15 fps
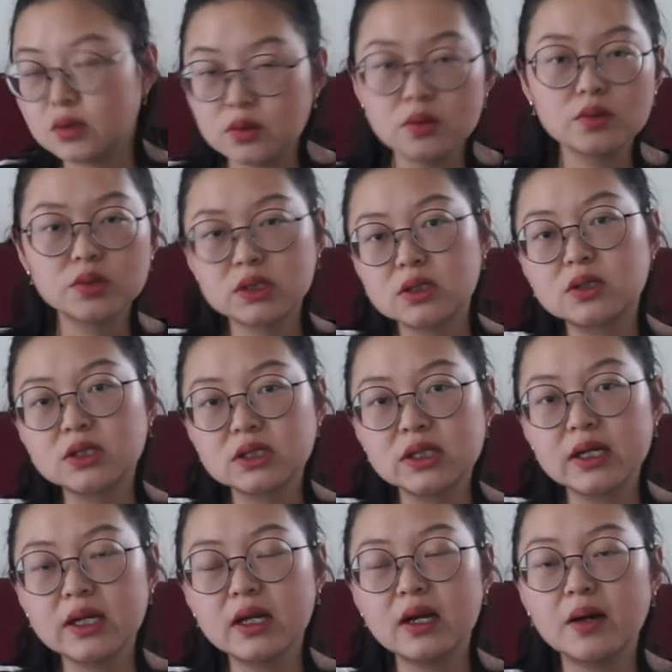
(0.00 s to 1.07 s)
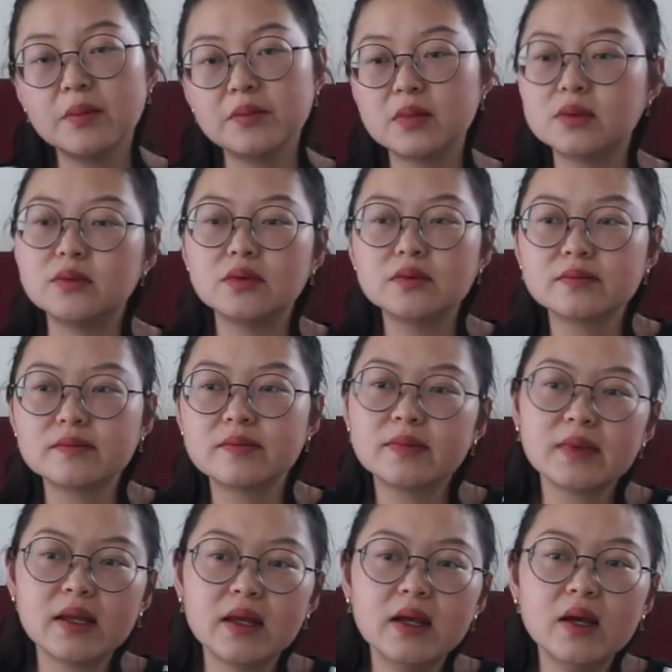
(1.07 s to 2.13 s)
seriously,
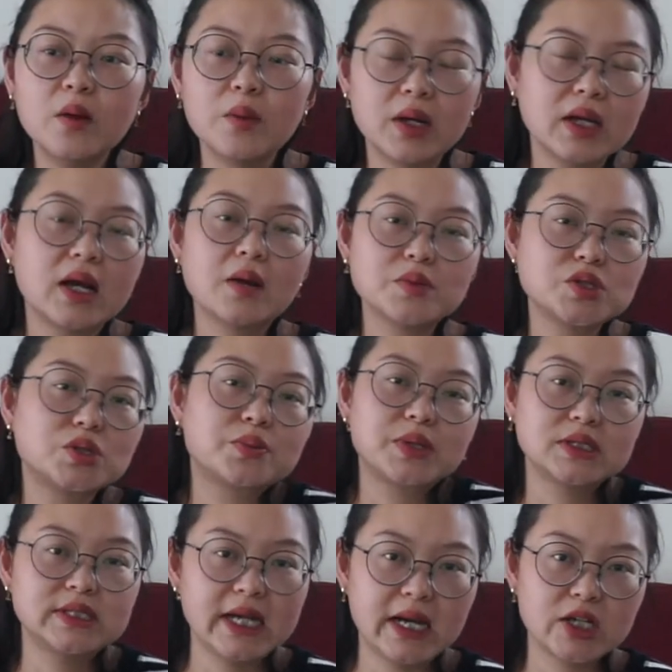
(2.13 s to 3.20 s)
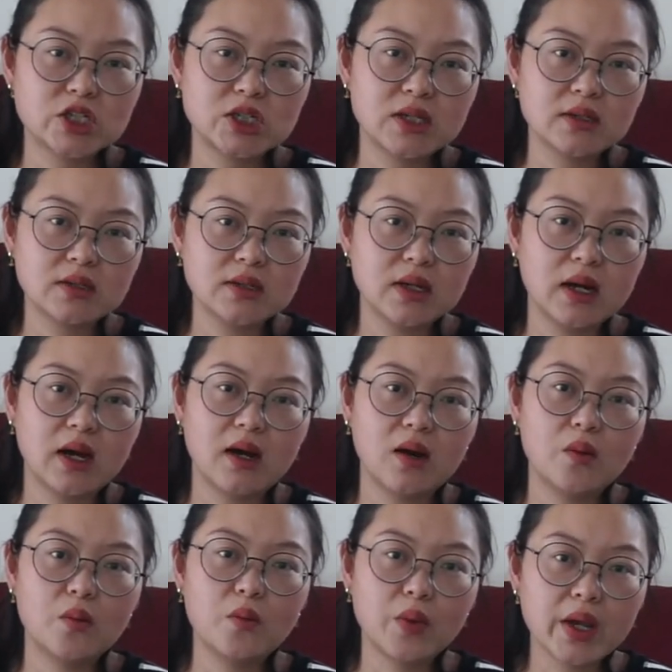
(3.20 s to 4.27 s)
when it comes to protection,
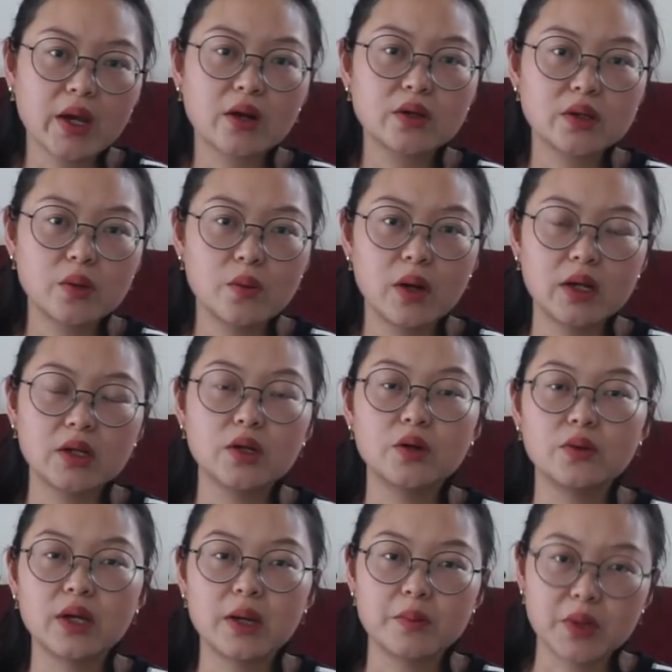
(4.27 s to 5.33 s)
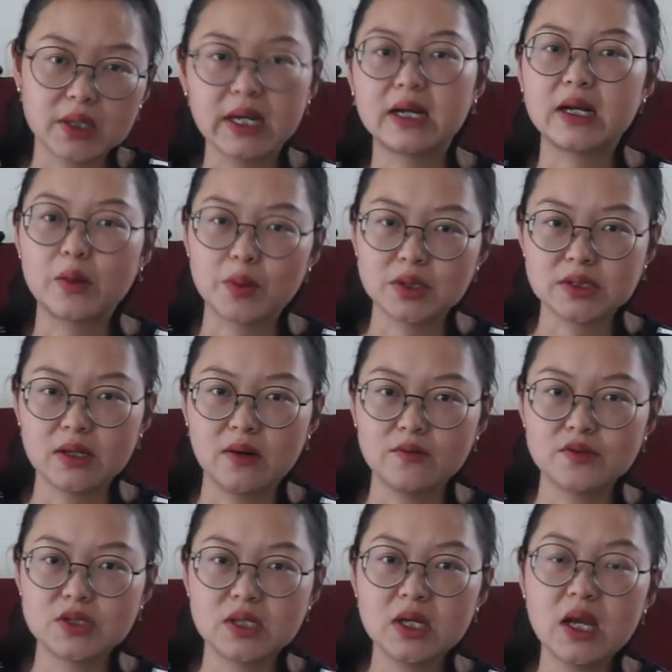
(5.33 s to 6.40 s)
we are the one who can protect
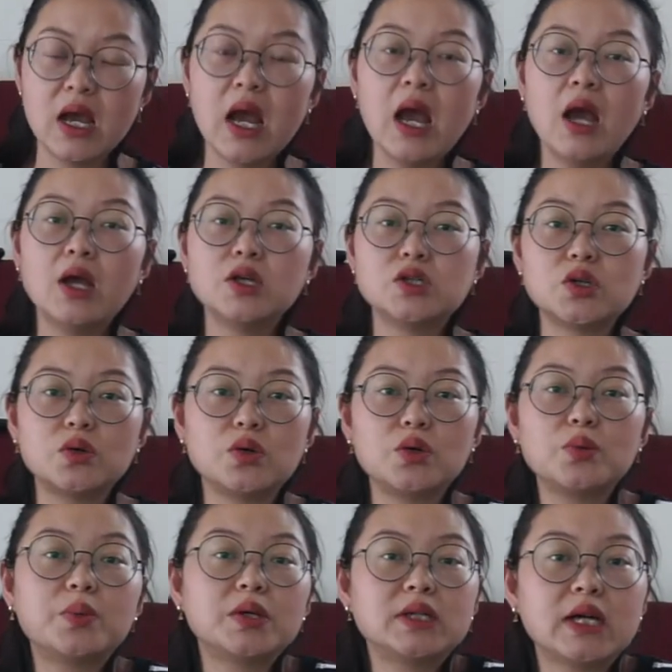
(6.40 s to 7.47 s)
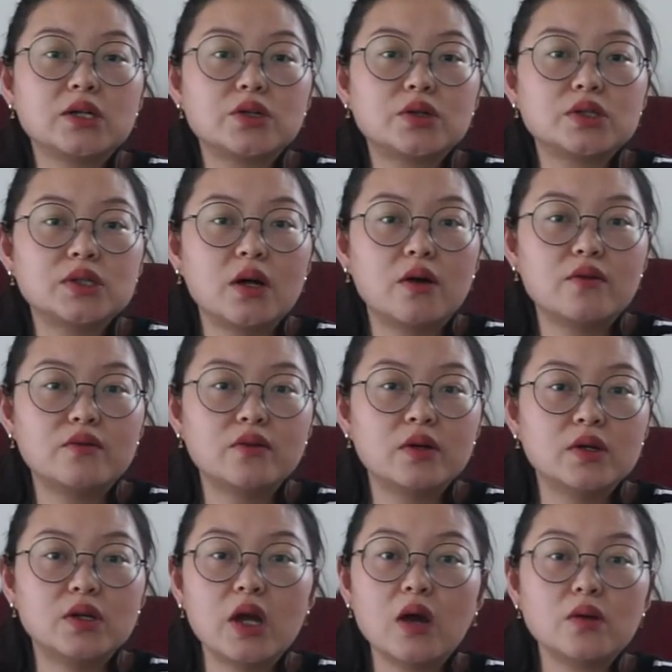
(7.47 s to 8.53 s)
ourselves. So you protect yourself
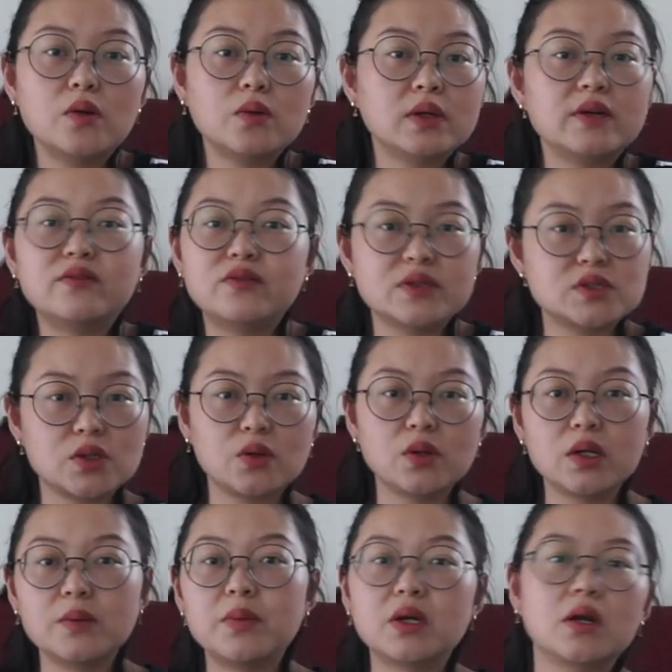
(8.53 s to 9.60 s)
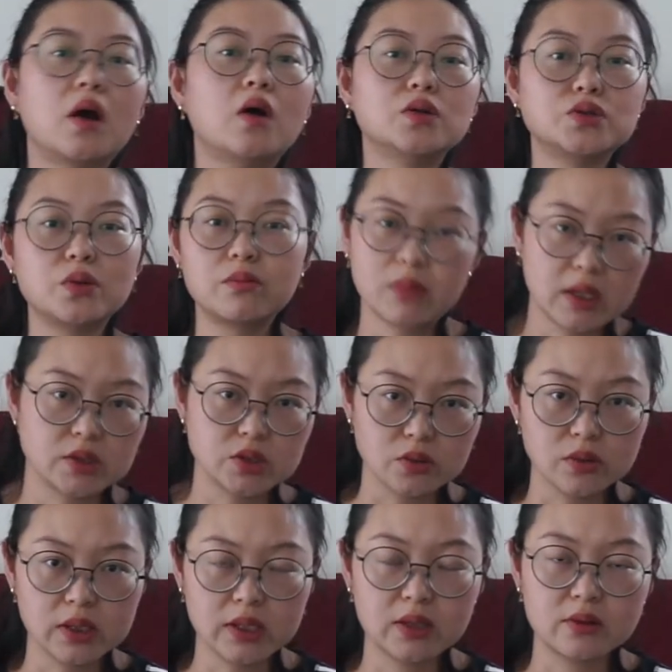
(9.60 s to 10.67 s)
not only physically but also
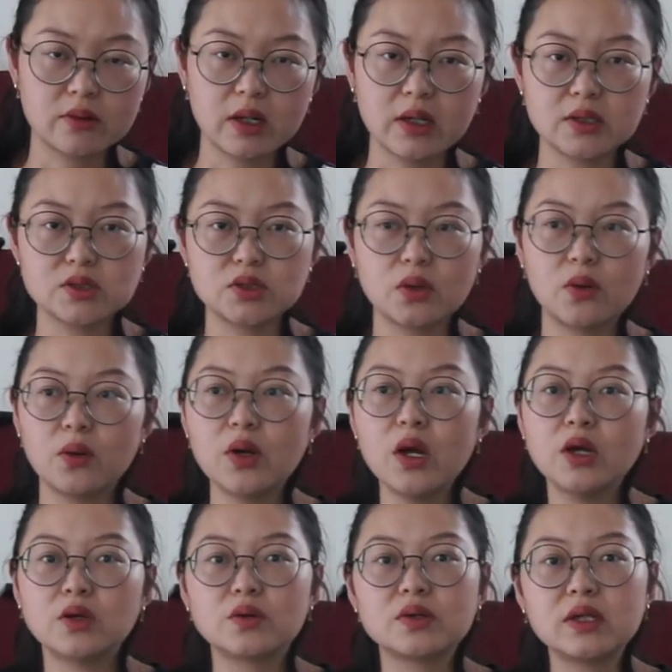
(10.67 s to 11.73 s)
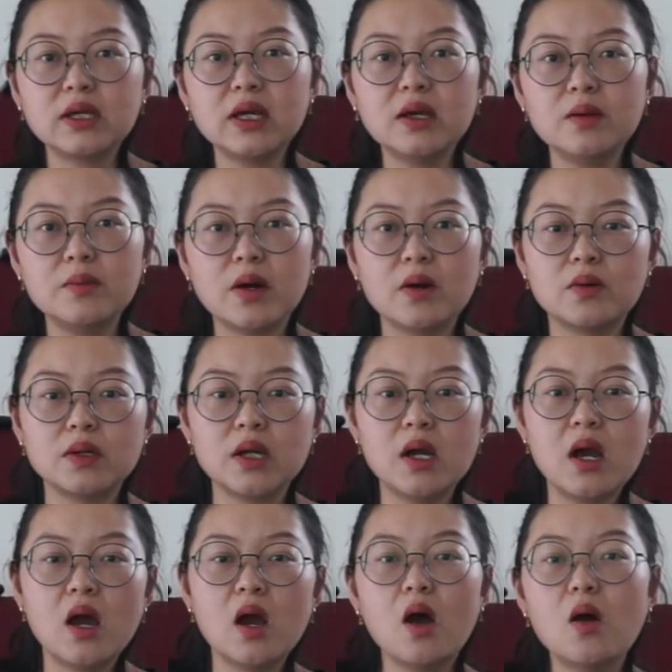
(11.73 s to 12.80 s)
mentally, right? So you're thinking about,
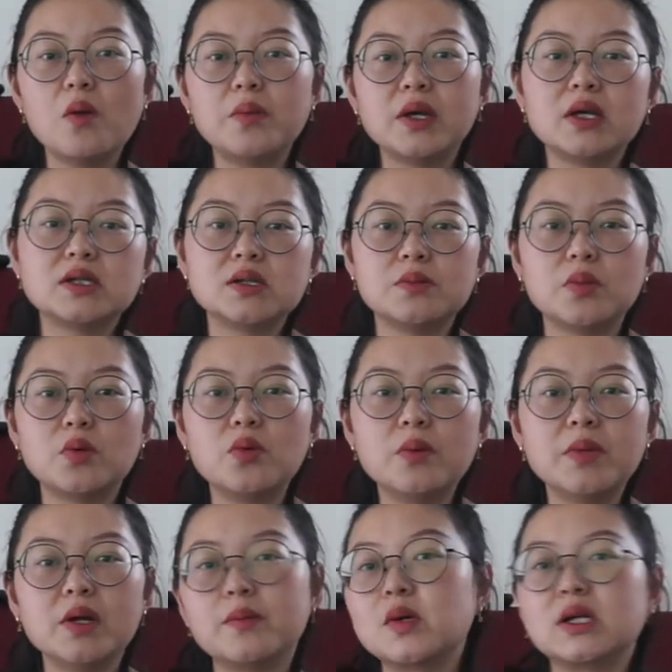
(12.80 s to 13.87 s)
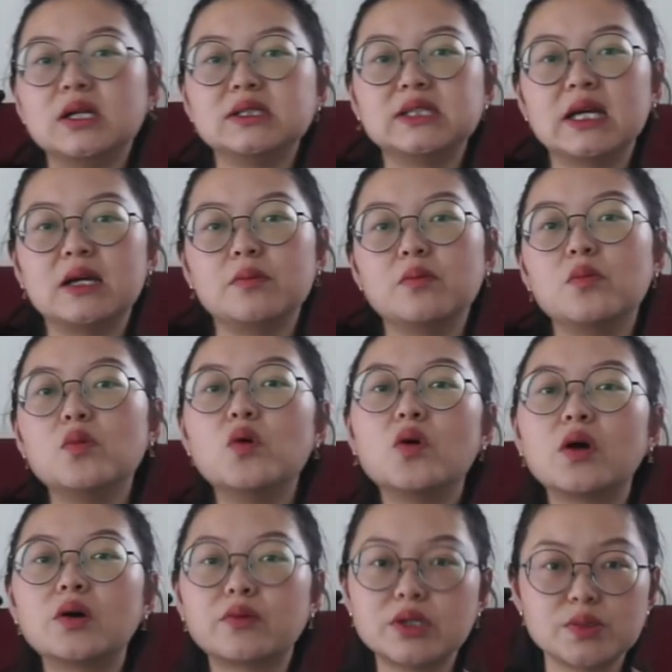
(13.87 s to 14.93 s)
oh, because I'm a woman, I'm going to take
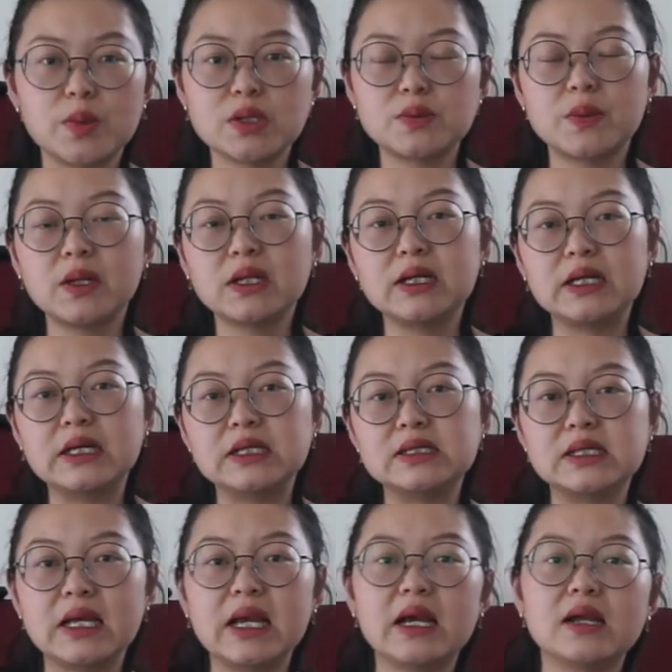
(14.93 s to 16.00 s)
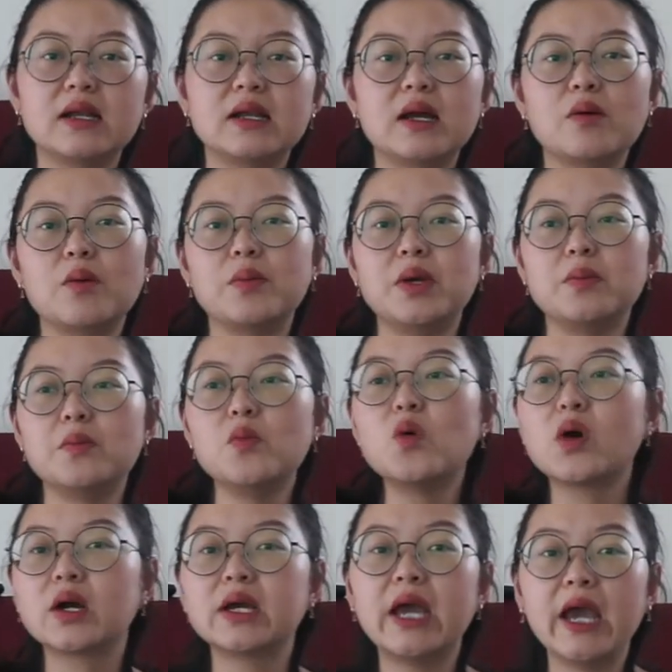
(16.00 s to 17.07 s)
more responsibilities, and then I will be
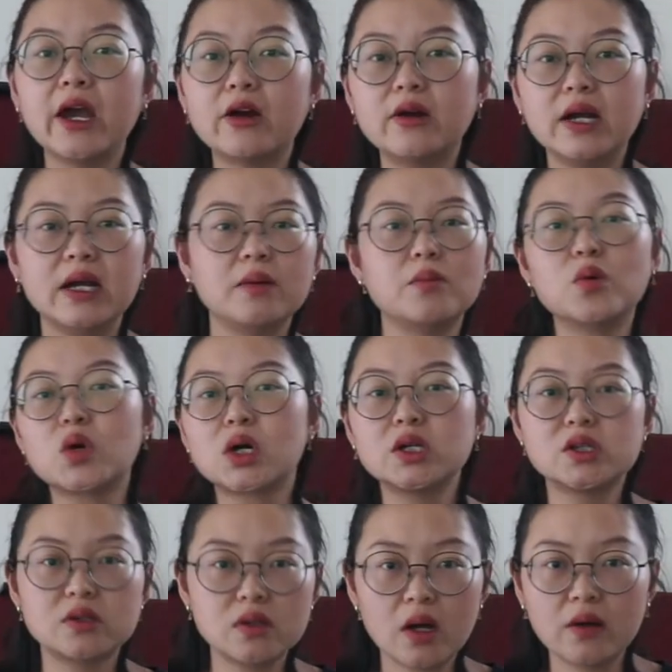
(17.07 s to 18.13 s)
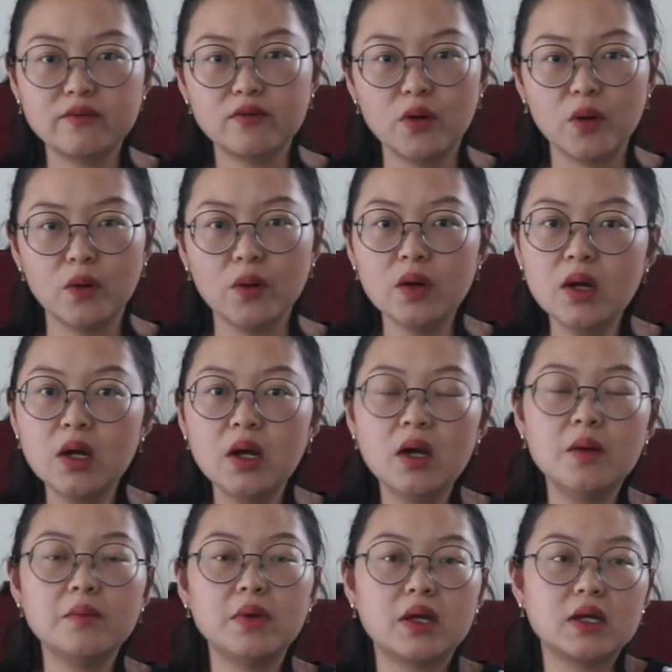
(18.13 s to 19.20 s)
more caring, more thoughtful
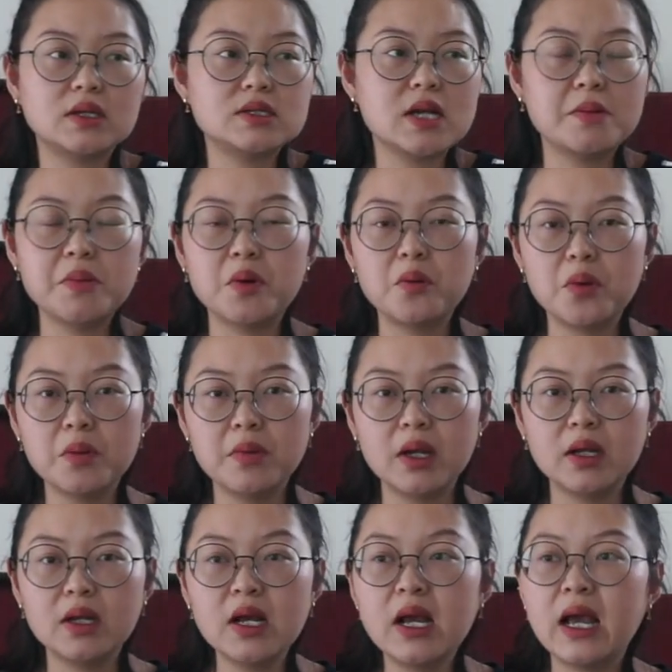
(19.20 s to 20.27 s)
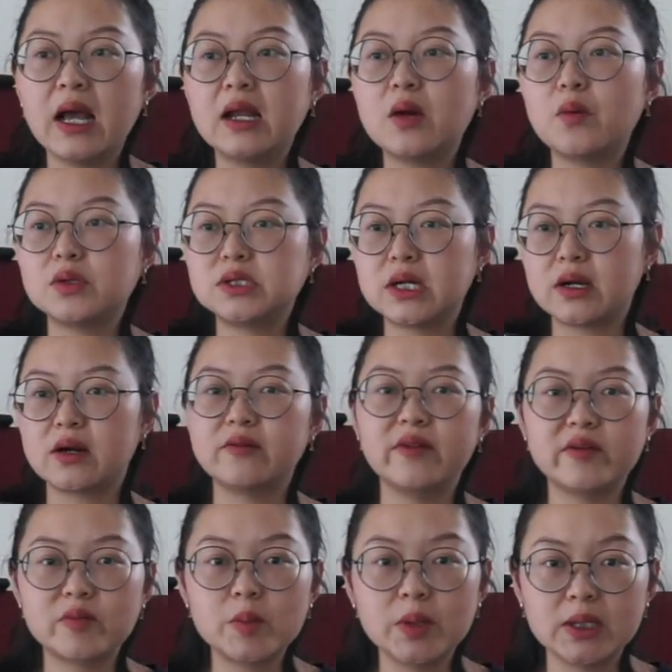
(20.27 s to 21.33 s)
because I'm a woman, and I will take care of
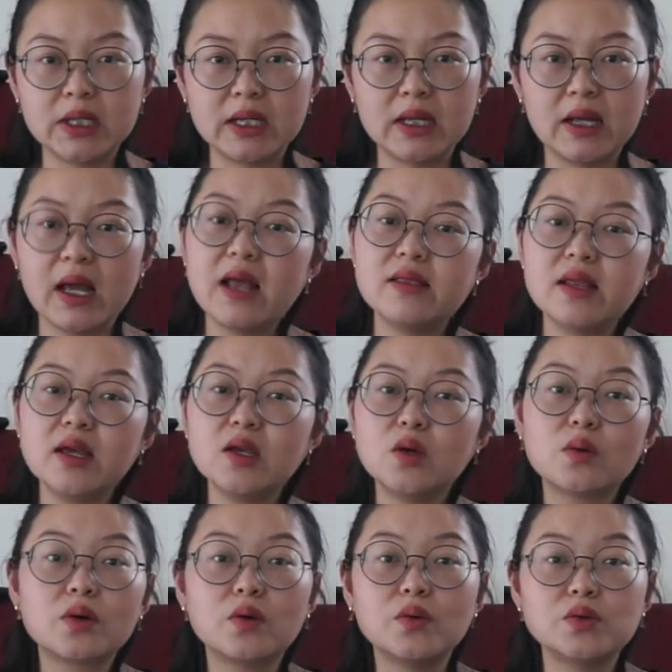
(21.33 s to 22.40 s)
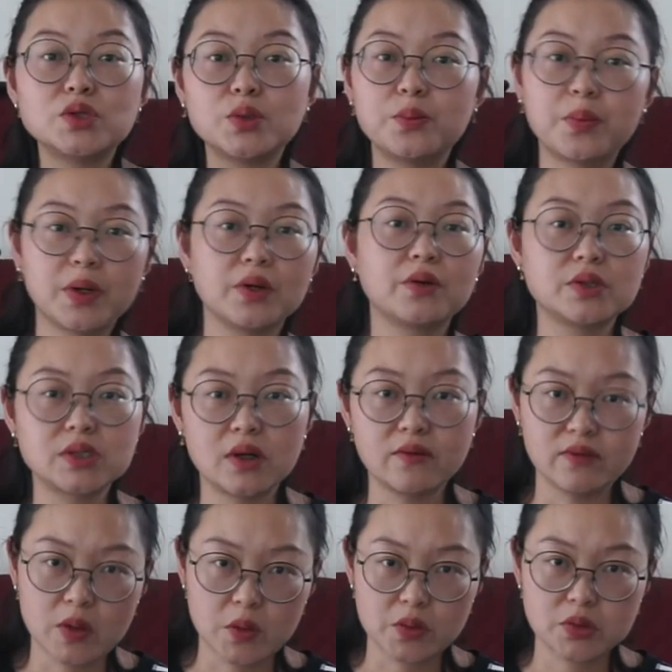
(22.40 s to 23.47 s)
everybody. And then you're going to burn yourself
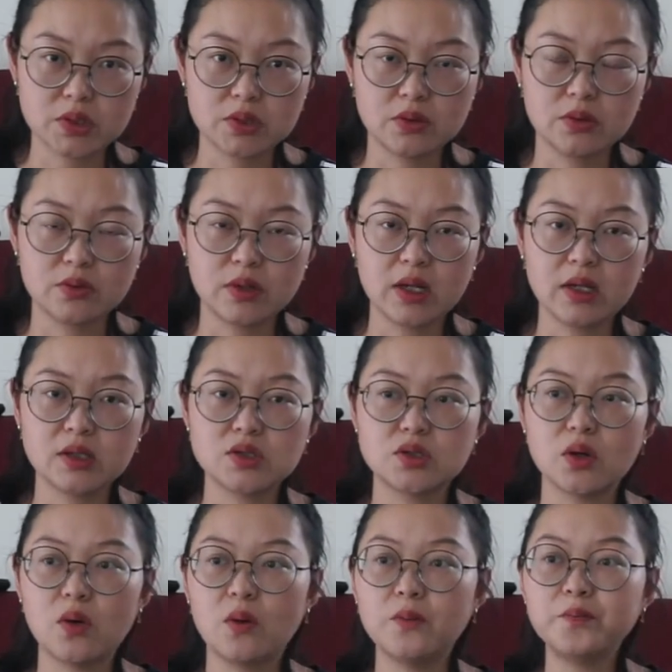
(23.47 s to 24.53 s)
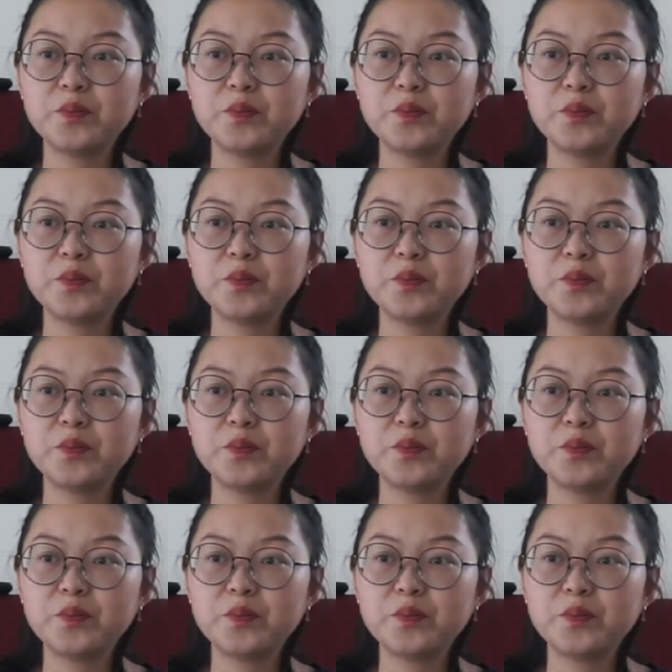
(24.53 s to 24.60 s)
out, right? So